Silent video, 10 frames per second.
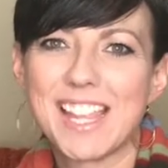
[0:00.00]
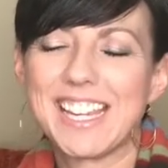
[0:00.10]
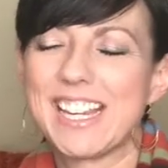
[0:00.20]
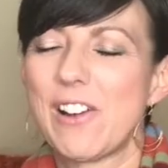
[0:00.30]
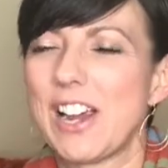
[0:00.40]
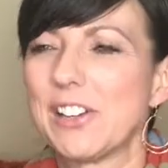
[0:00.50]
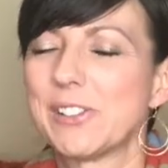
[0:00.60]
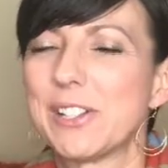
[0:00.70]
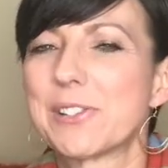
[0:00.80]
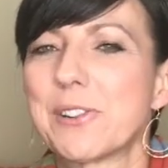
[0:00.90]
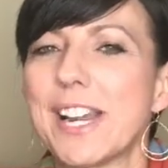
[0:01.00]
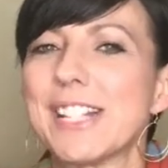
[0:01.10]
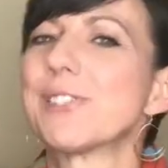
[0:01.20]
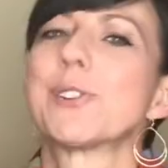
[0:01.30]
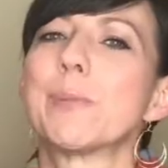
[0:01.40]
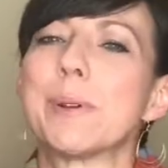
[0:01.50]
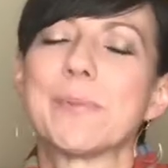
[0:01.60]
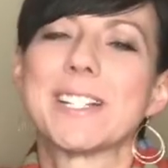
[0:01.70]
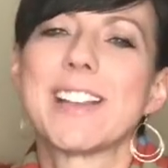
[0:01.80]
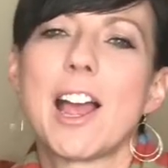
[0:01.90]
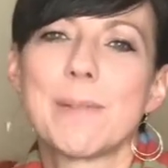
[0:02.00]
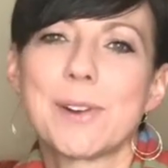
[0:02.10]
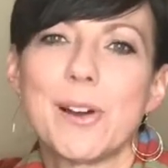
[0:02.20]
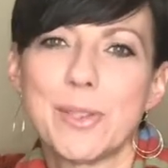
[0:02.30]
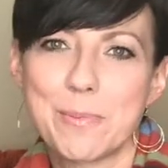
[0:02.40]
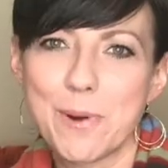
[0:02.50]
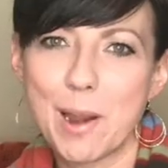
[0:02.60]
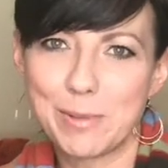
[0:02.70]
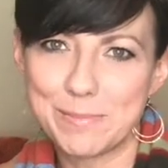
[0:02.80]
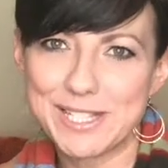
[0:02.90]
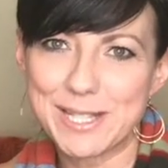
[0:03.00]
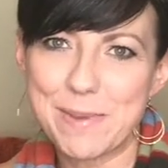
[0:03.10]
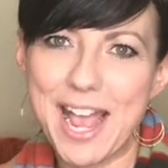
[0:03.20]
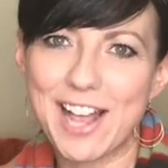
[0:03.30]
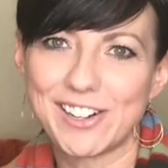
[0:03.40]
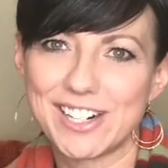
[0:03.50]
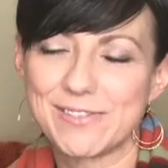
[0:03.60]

You know, I heard this great sermon one time called The Problem is the Pattern.